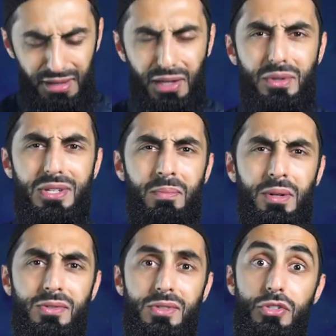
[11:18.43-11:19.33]
The
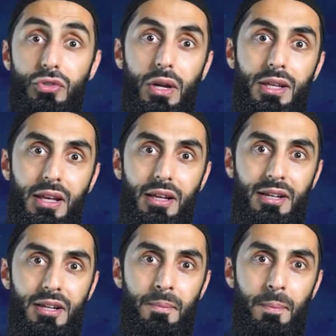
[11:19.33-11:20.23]
resemblance is striking.
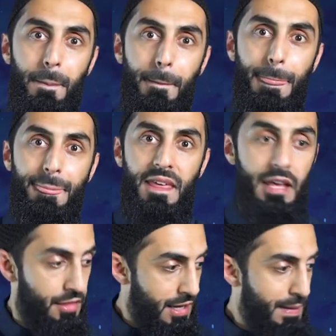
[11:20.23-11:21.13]

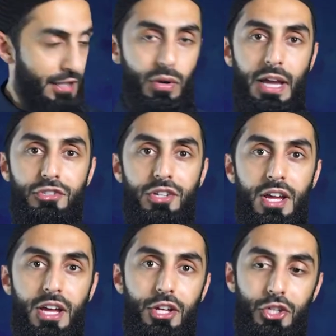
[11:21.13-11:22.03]
Then back to Hajj.
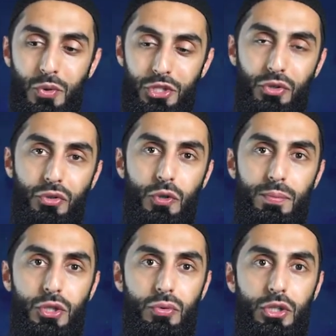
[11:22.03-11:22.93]
You and your
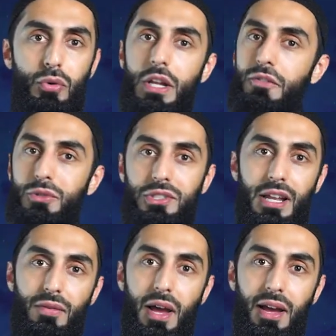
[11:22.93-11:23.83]
group, you leave
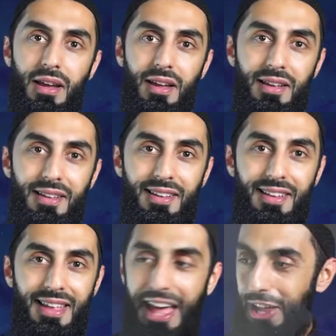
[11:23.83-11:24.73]
Muzdalifah
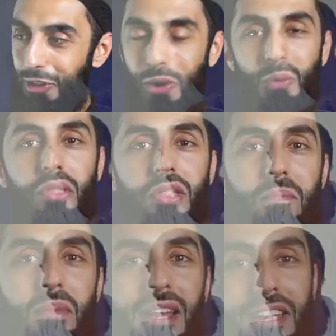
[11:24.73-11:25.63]
along with the
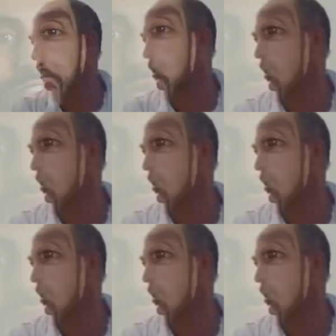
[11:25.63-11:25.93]
millions of